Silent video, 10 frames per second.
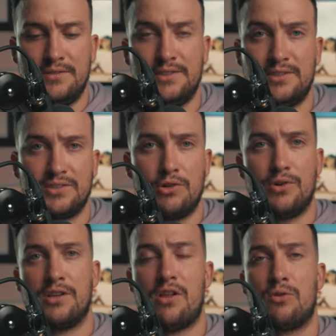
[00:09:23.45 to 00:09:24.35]
This is
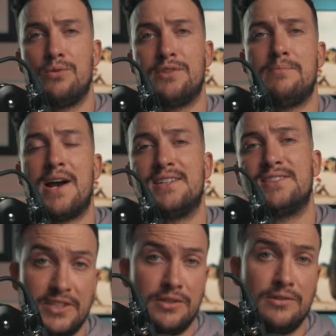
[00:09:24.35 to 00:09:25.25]
going along with the past
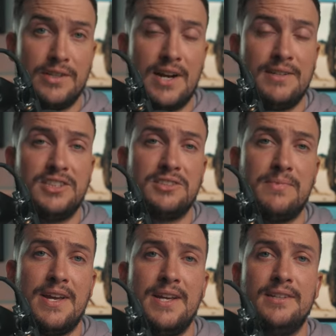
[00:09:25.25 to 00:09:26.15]
video that I just
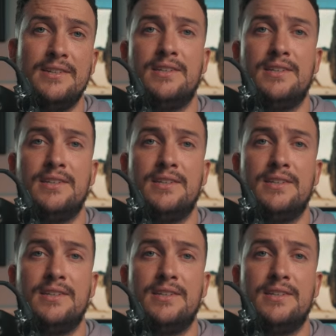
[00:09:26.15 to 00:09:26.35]
made